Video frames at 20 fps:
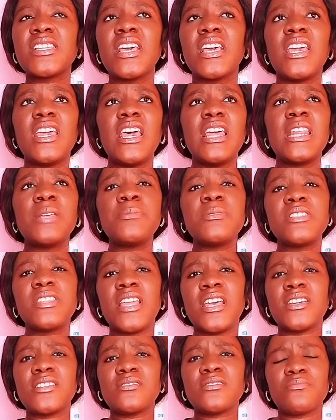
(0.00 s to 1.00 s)
And I was
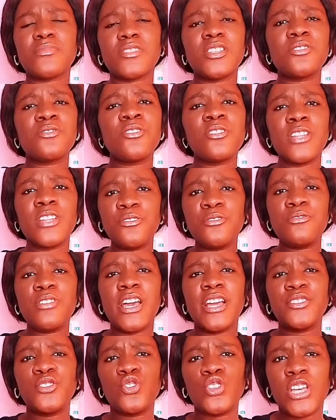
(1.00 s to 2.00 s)
like, God, I know
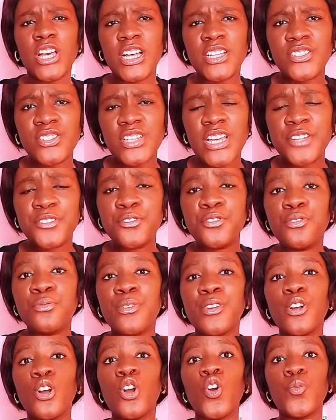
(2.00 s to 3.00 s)
you're in charge. I know you
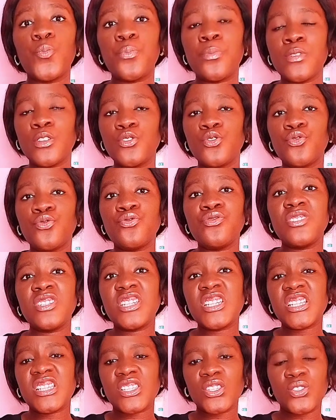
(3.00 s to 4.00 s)
will help me through
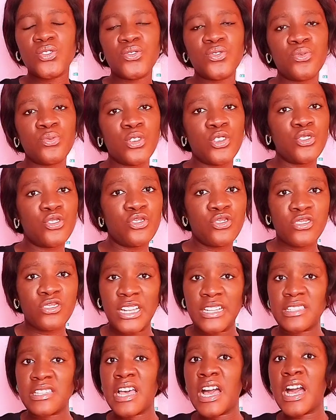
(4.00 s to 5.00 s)
this situation
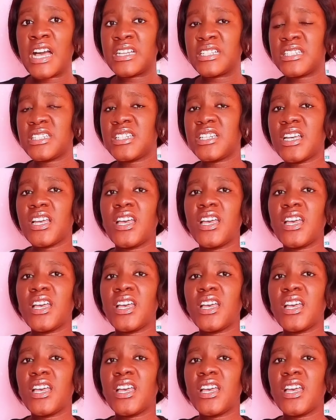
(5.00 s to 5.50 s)
at hand.